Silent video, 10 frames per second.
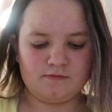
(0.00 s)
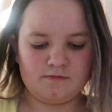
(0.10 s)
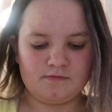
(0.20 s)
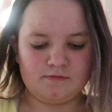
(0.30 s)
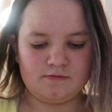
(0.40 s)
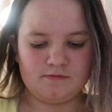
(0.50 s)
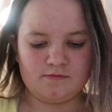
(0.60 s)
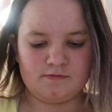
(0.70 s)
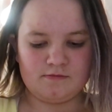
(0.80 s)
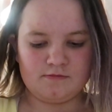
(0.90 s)

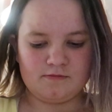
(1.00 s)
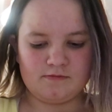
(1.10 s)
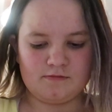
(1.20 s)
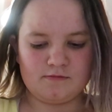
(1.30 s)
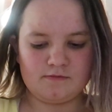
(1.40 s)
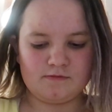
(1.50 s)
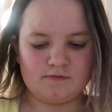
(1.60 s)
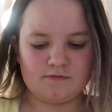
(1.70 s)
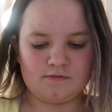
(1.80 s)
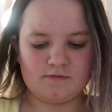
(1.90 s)

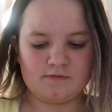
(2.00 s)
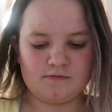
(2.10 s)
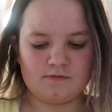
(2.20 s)
(silence)